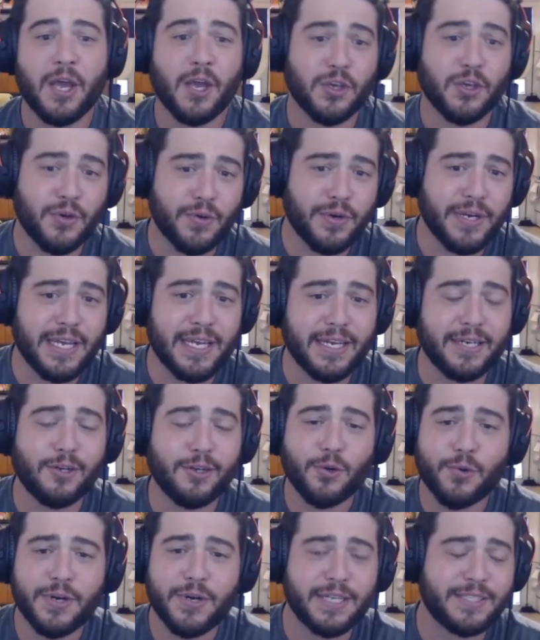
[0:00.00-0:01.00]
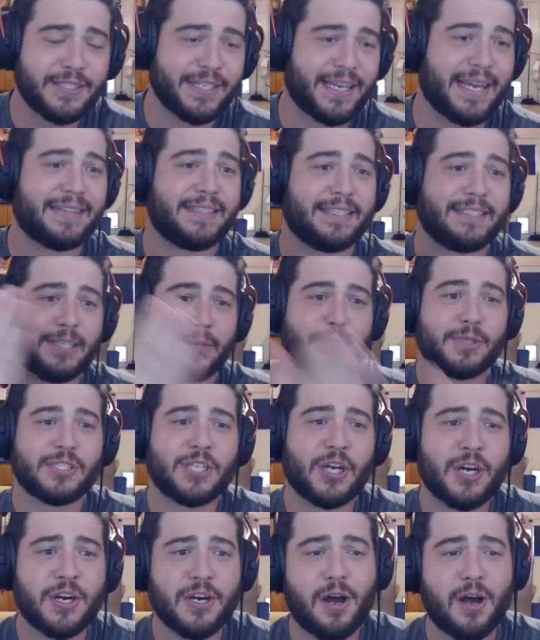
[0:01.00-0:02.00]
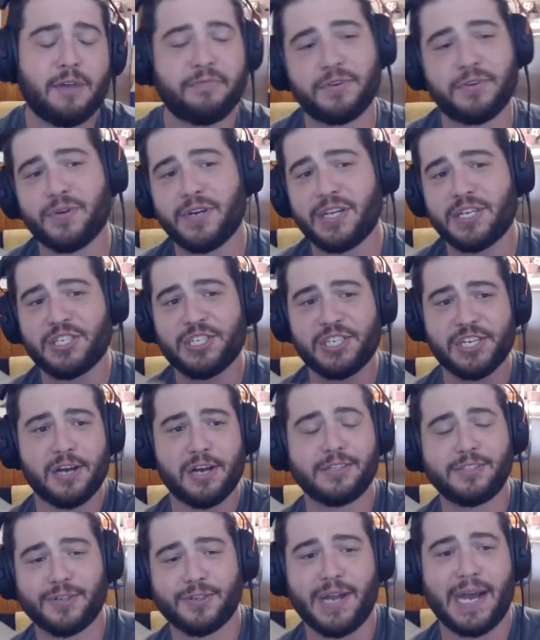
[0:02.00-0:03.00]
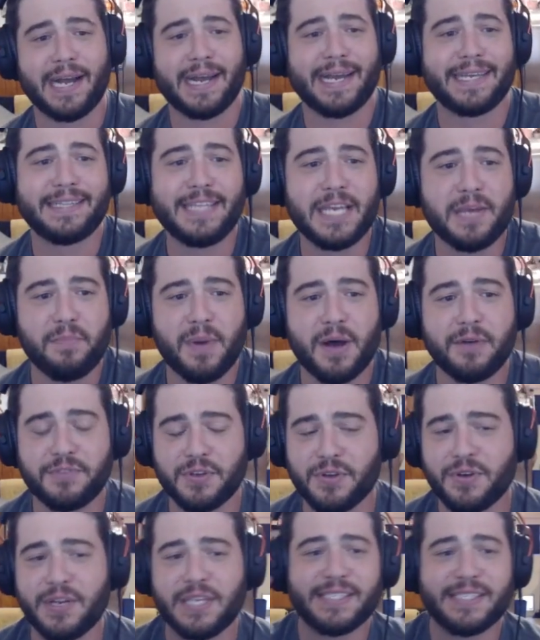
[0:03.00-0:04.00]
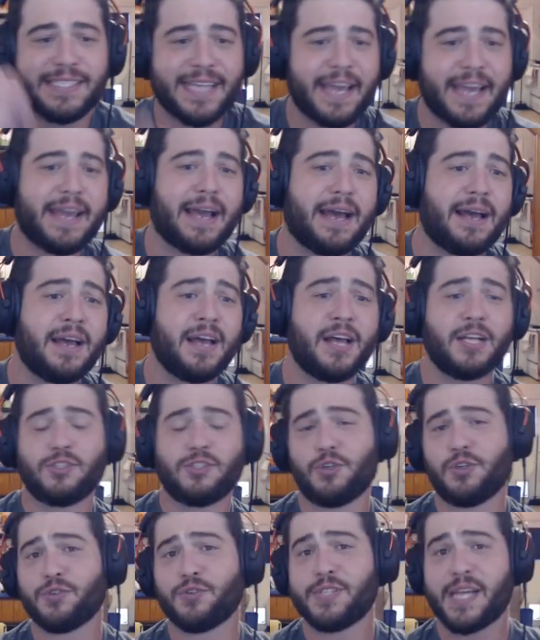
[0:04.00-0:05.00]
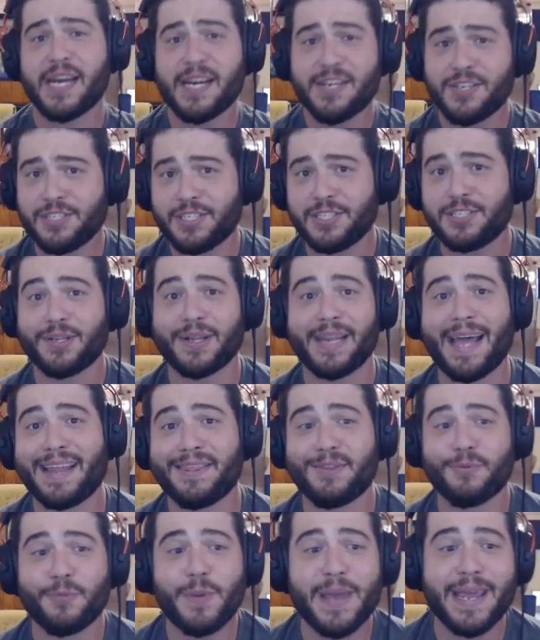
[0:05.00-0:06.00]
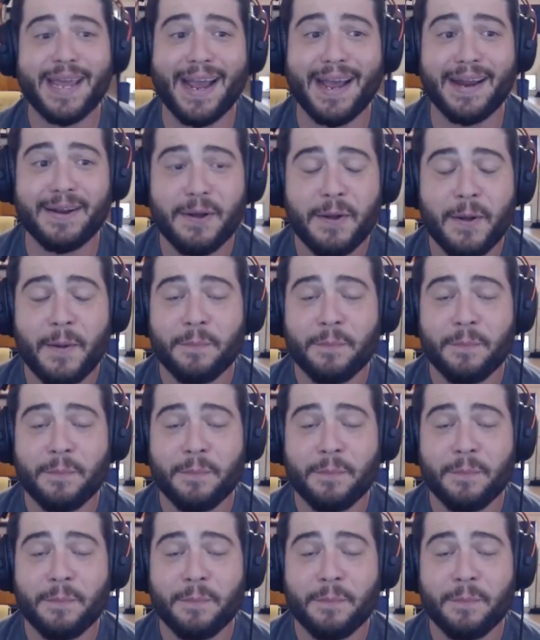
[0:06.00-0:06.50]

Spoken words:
You need Luna to get the double turn off. You need Shion to not get debuffed. You need Seiya to use energy to land the weekend.